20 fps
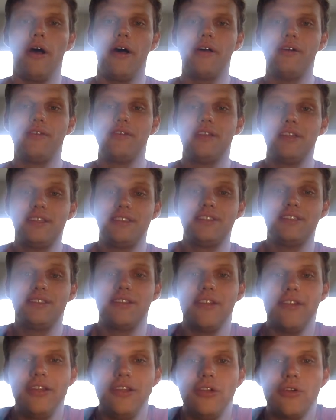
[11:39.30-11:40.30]
this is
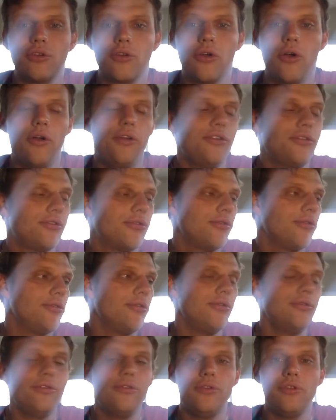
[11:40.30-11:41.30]
something you're going
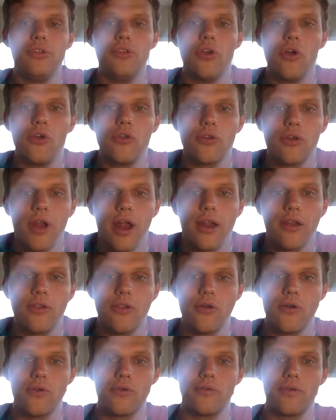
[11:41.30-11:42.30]
through. You're not
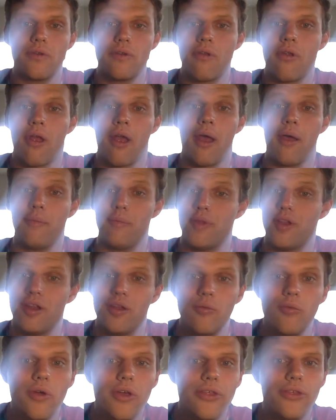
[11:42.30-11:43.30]
alone. I'm in
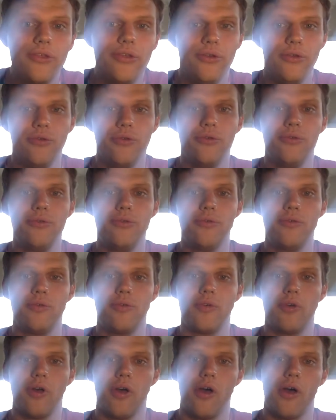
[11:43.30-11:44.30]
it with you.
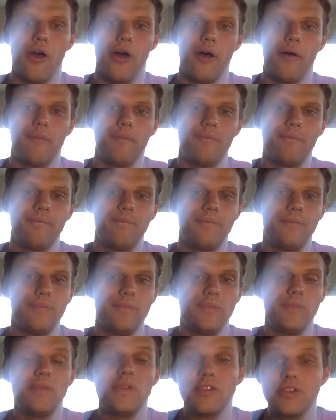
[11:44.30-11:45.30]

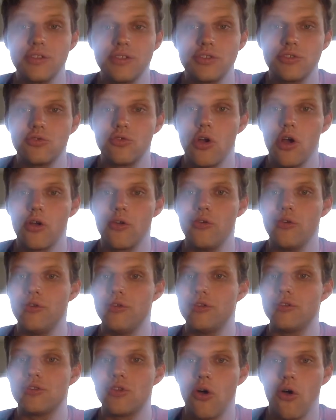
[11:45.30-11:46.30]
It's a struggle.
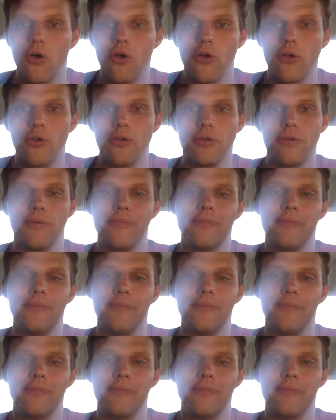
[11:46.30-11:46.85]
It's hard.